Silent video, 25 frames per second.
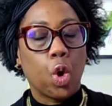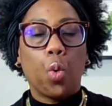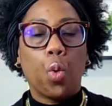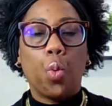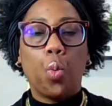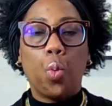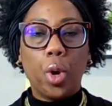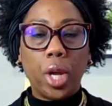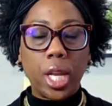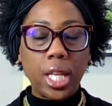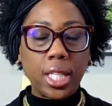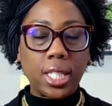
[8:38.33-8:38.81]

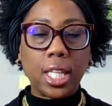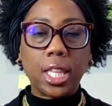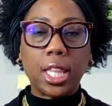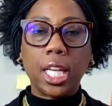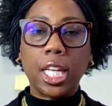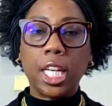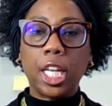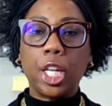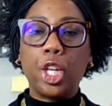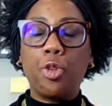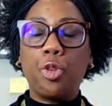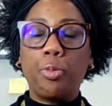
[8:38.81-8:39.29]
What is the
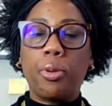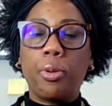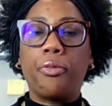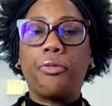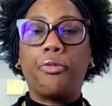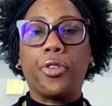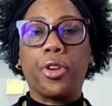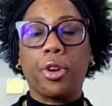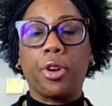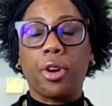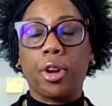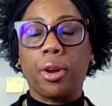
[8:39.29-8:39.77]
thing that you've
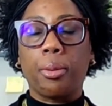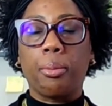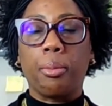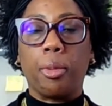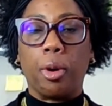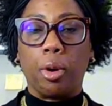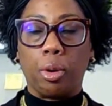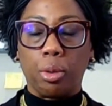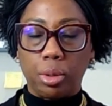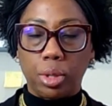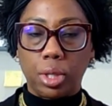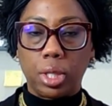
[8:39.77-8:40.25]
been fearing
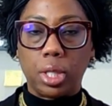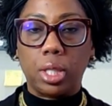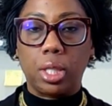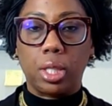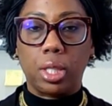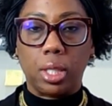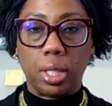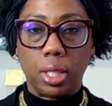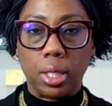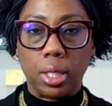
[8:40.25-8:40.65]
most?